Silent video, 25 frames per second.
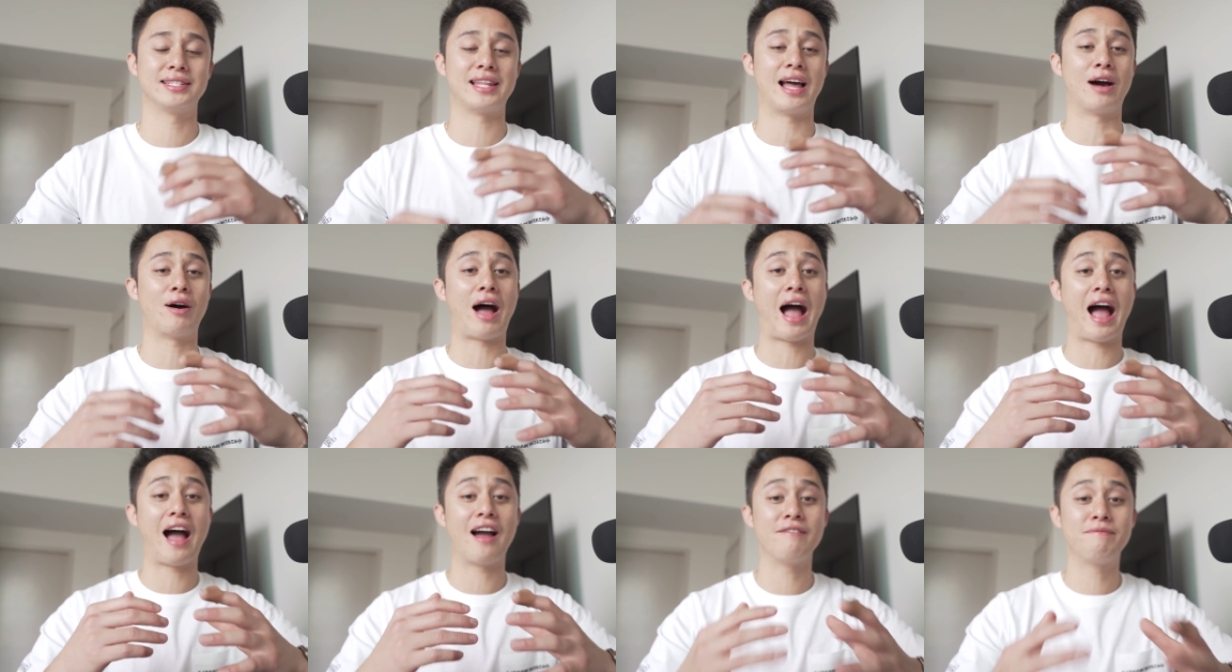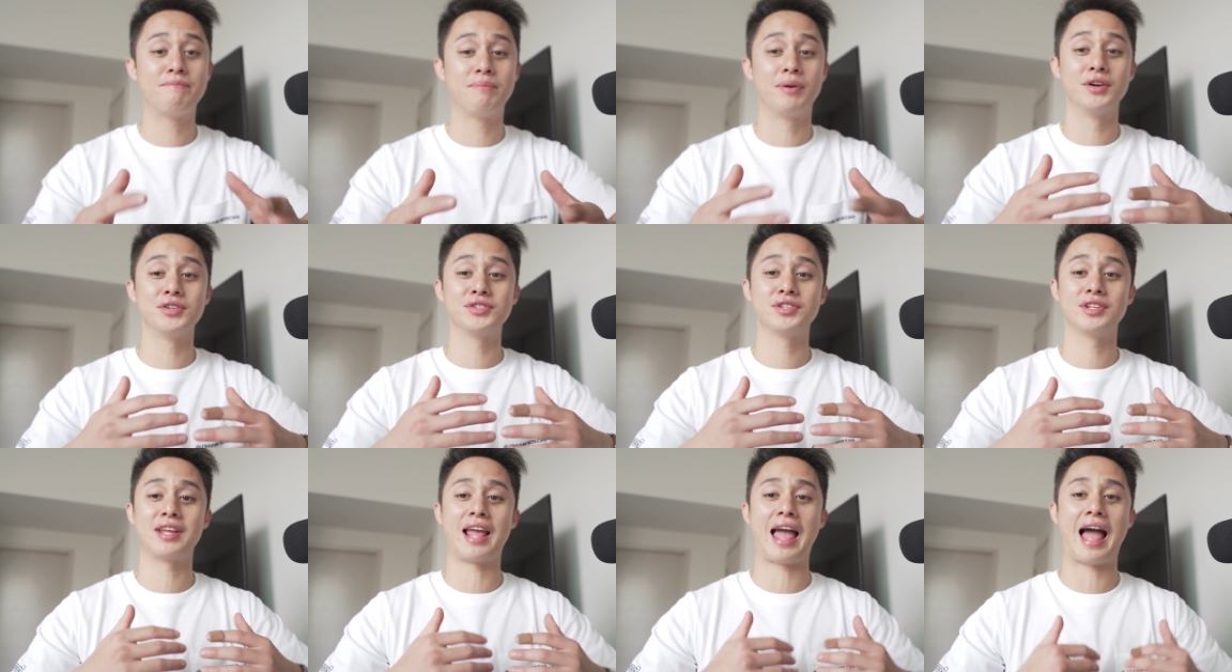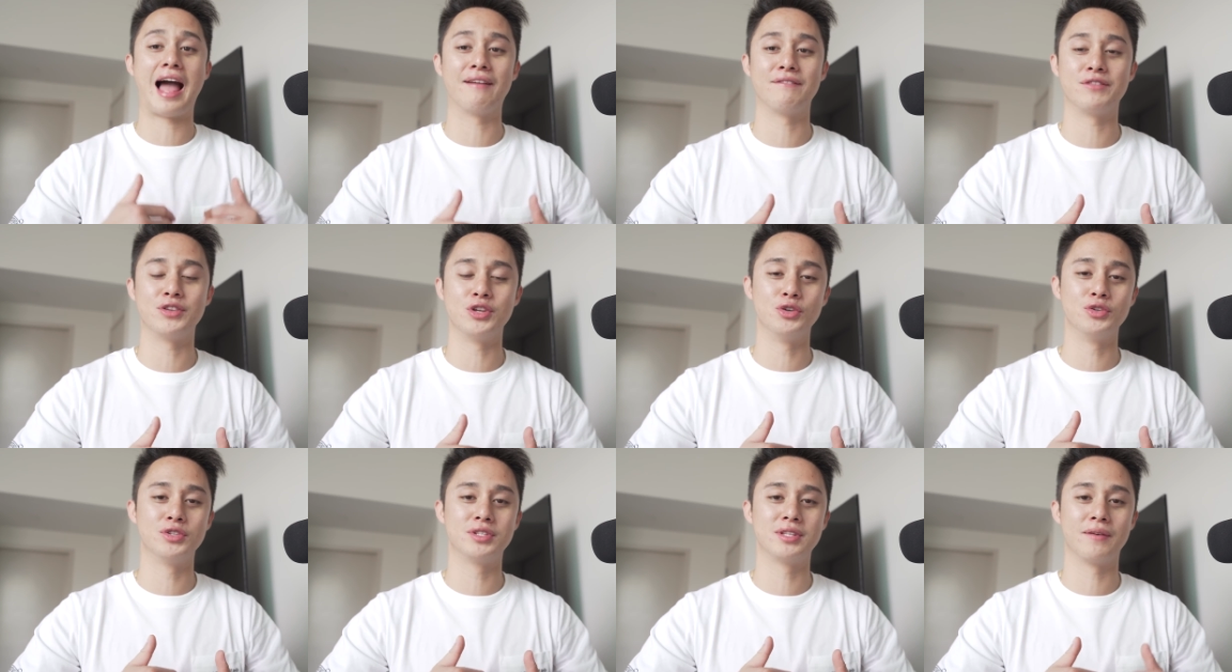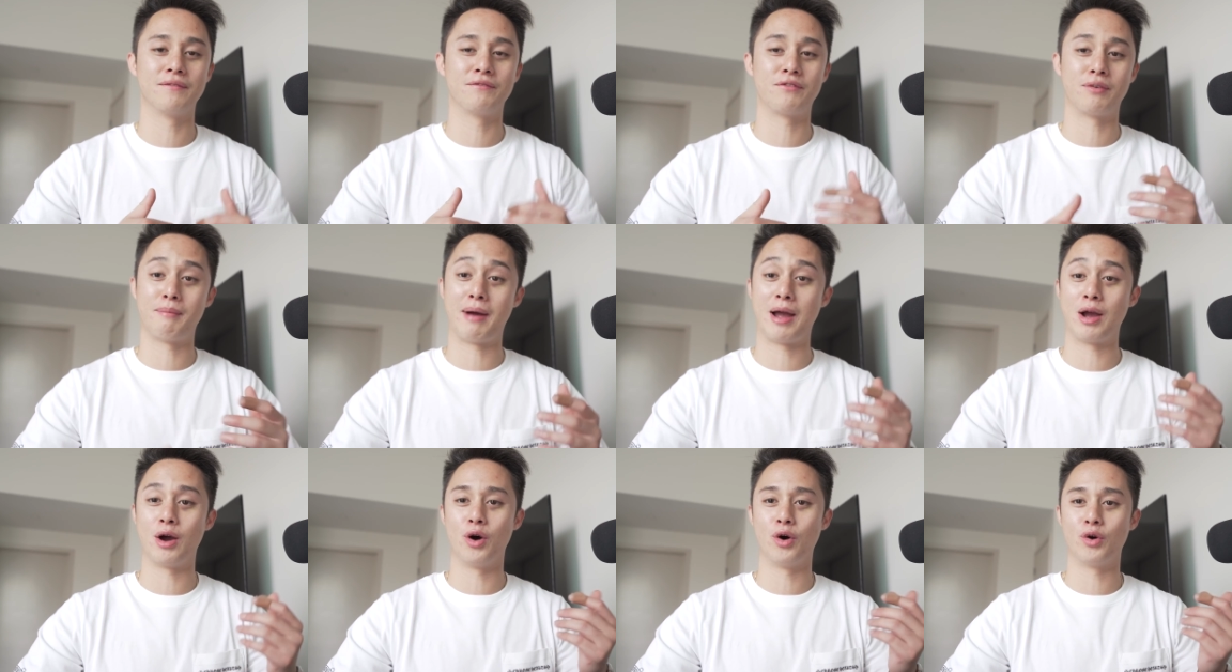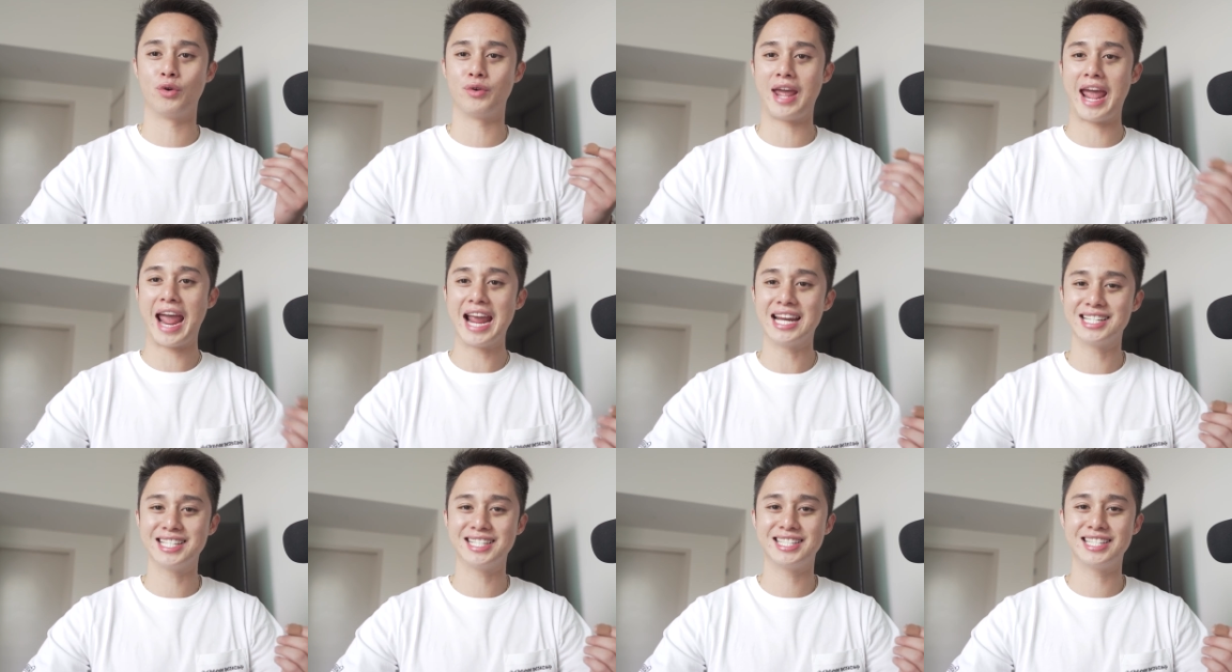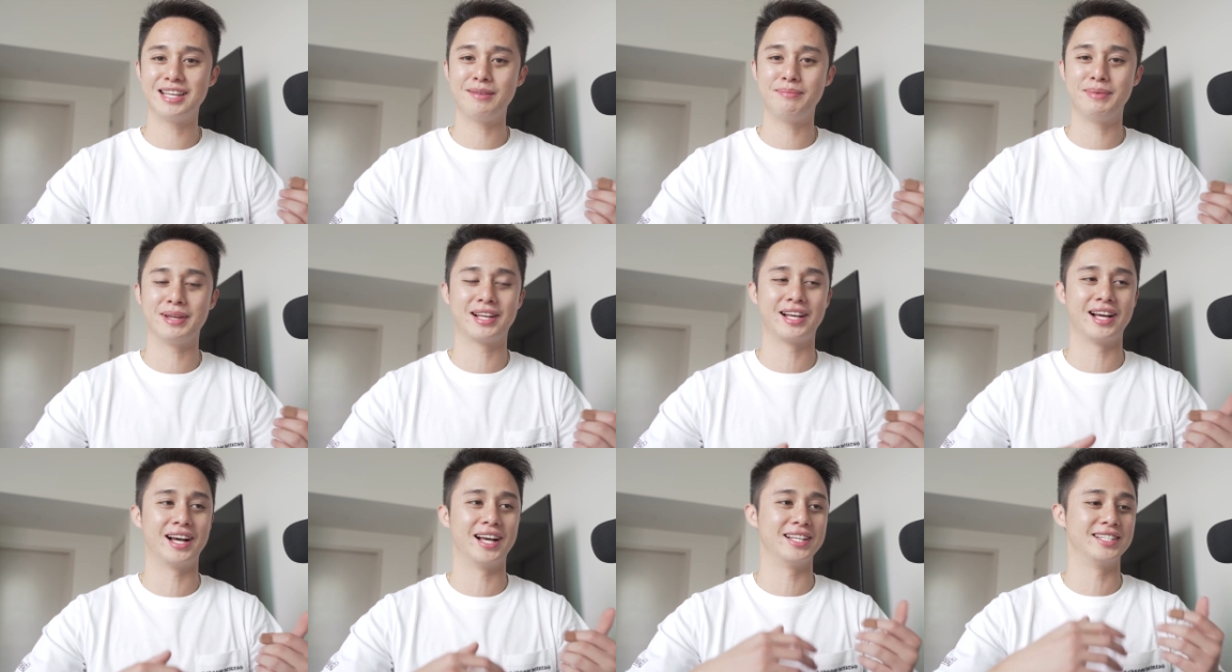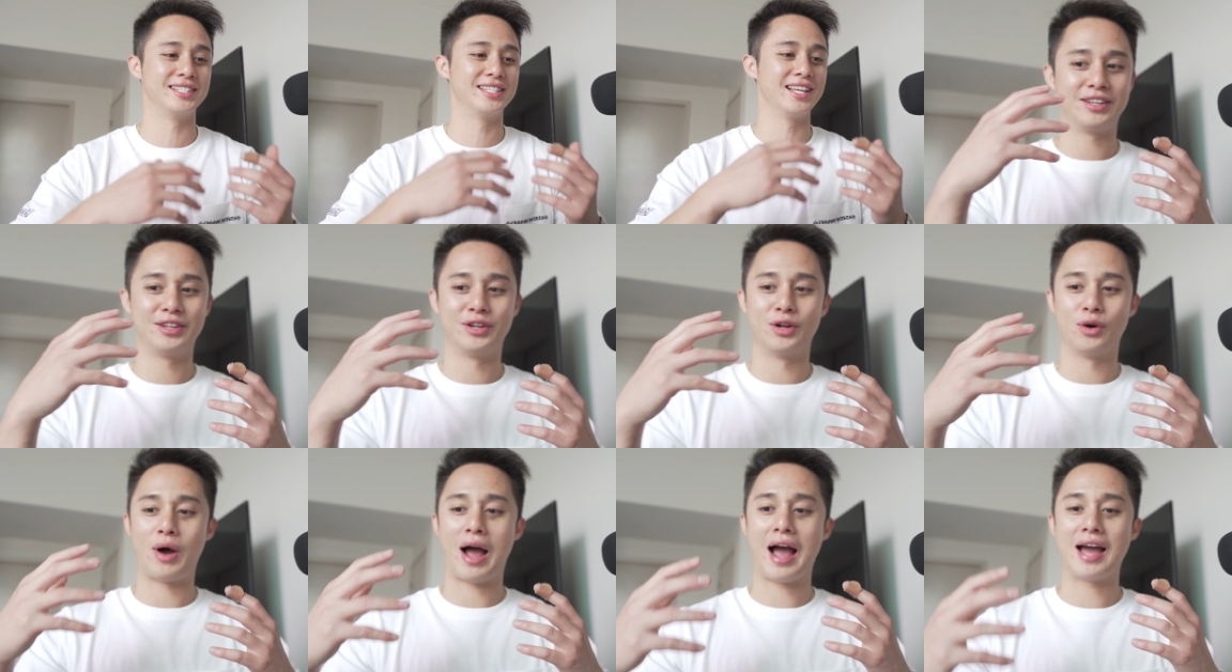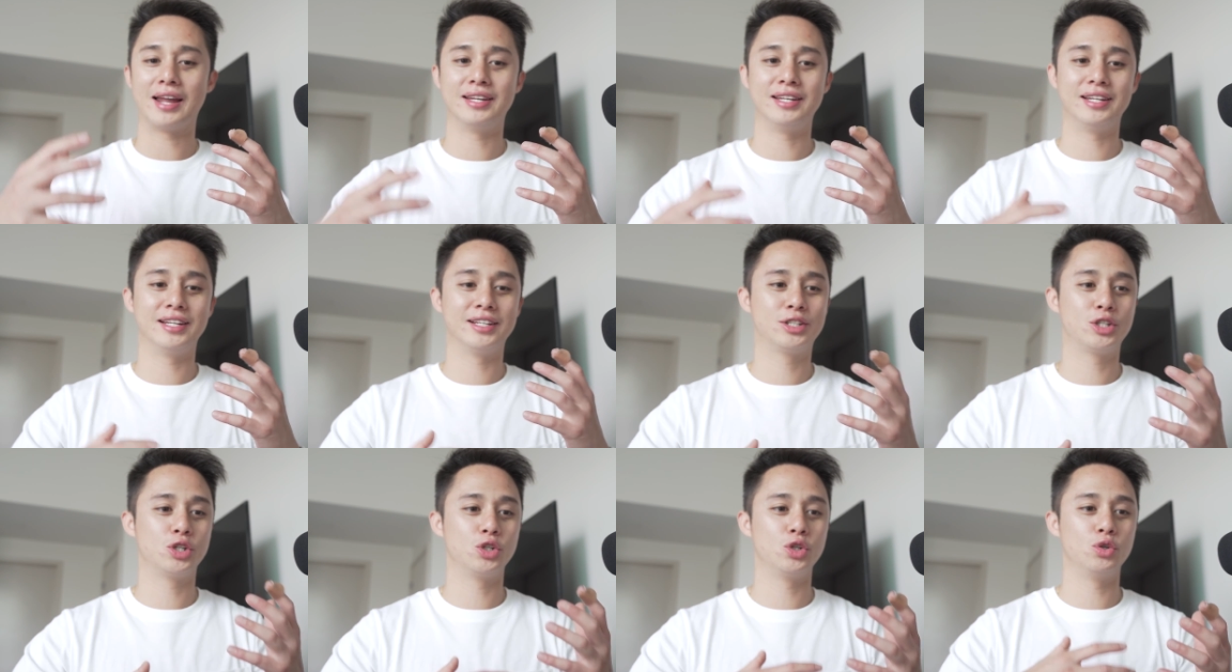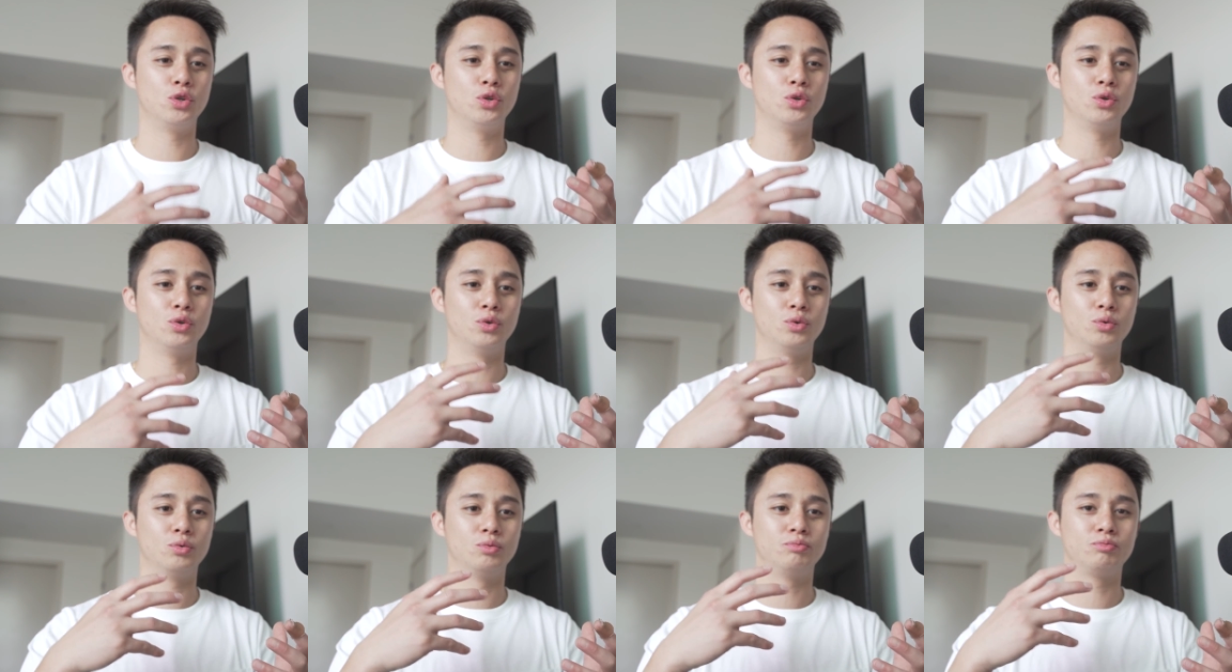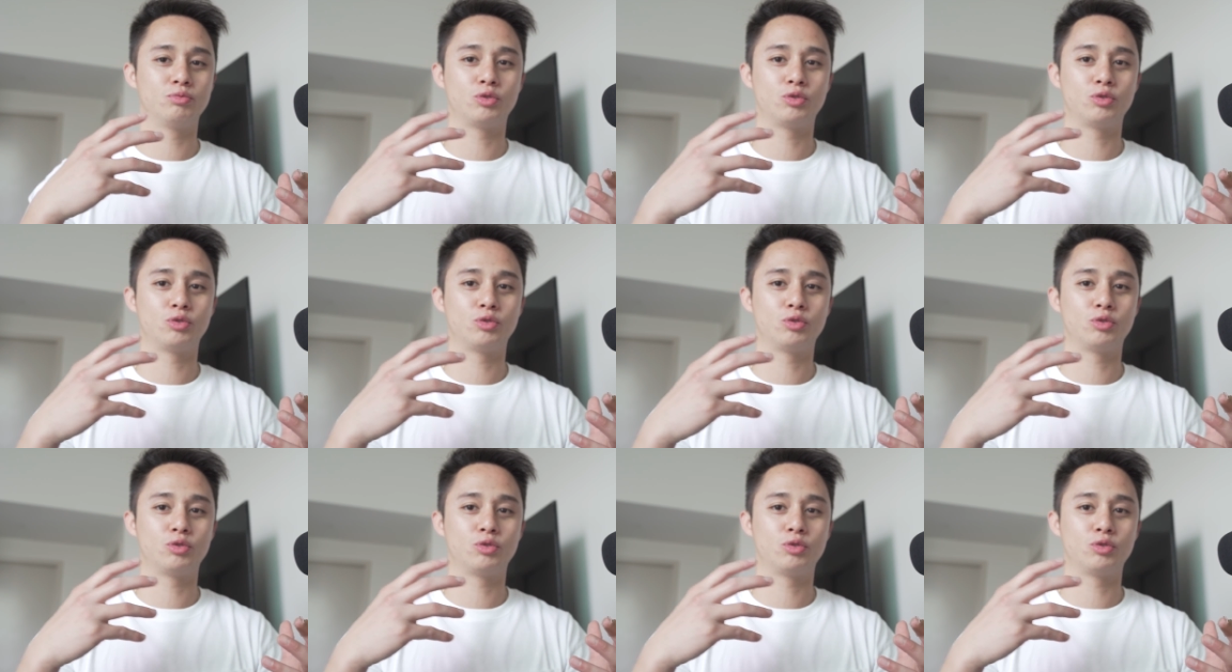Now, I personally have used them for my own agency because, you know, I needed to